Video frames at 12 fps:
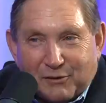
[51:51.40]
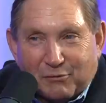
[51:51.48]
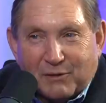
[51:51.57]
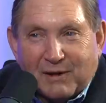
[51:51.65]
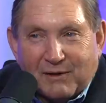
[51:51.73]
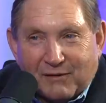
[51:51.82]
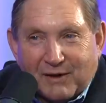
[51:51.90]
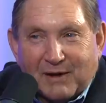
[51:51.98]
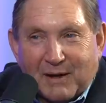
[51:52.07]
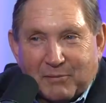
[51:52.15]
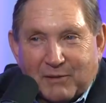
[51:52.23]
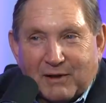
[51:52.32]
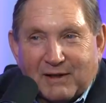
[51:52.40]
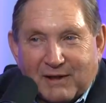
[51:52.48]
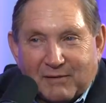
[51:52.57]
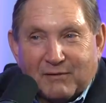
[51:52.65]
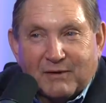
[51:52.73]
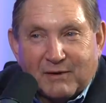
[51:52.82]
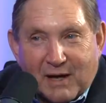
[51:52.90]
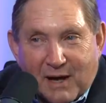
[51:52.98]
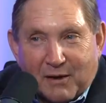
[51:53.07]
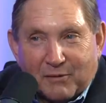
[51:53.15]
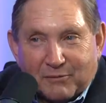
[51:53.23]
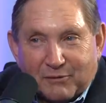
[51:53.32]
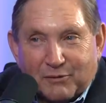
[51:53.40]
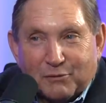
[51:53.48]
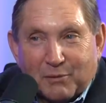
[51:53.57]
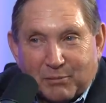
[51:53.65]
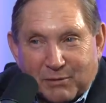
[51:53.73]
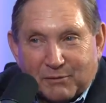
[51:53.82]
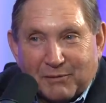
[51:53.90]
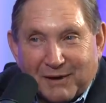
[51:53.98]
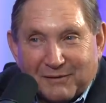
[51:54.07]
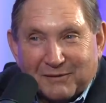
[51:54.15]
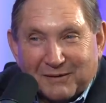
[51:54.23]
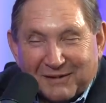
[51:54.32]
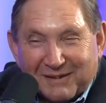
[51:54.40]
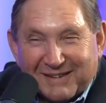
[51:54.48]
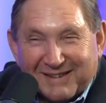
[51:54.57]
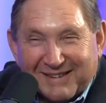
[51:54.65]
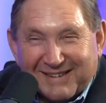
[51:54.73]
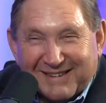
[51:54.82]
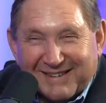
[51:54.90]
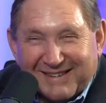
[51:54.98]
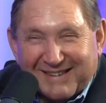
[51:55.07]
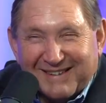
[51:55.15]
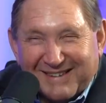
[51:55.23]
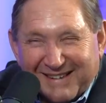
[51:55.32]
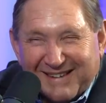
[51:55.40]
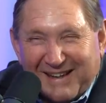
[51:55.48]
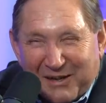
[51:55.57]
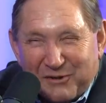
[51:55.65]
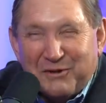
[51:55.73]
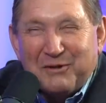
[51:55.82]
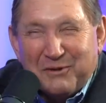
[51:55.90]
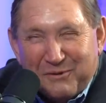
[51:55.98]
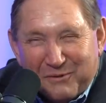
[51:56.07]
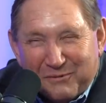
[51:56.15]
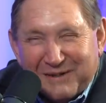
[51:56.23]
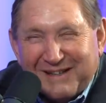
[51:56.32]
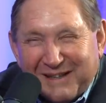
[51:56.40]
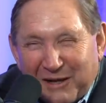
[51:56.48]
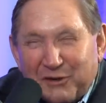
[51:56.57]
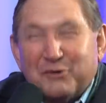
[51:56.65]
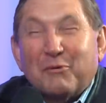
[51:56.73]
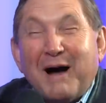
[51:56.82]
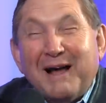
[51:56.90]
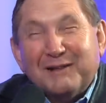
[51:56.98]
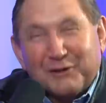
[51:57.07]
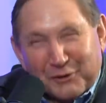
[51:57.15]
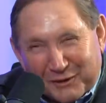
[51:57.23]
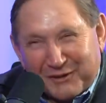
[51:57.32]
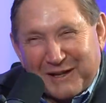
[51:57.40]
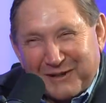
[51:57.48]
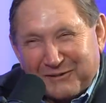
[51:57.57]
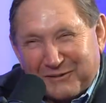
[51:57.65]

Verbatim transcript: you really think I'm going to give a down to a Blue Angel? Do I look that